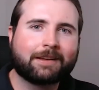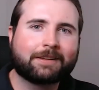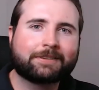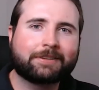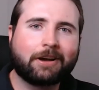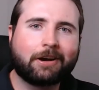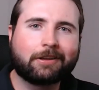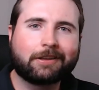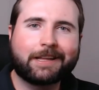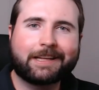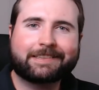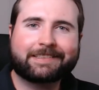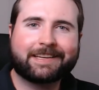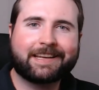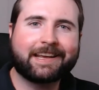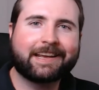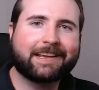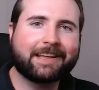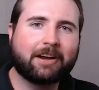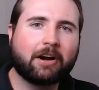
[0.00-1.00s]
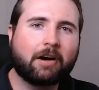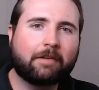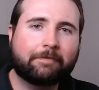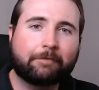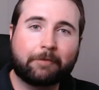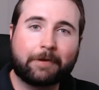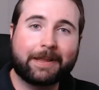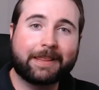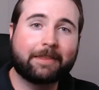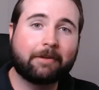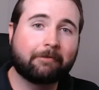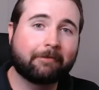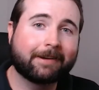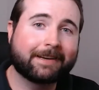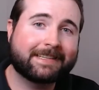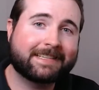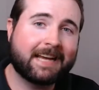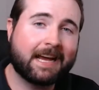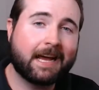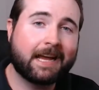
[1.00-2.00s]
So let's kick it off with
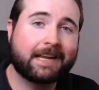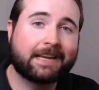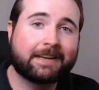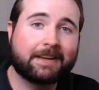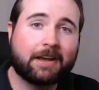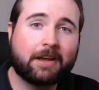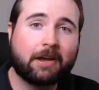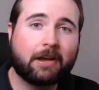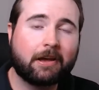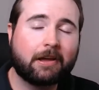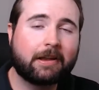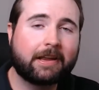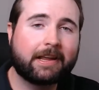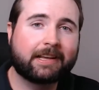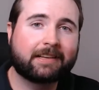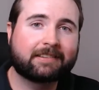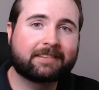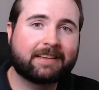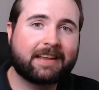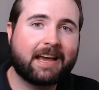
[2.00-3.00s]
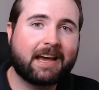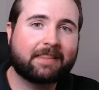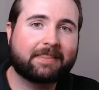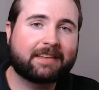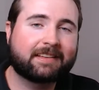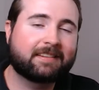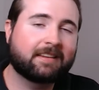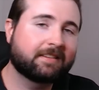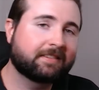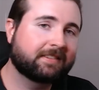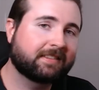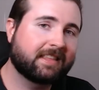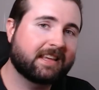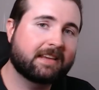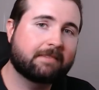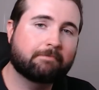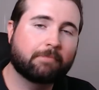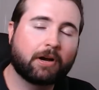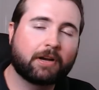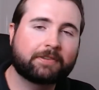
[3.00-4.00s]
retained earnings. Now, this is
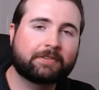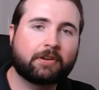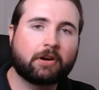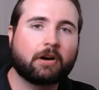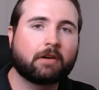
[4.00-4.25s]
the most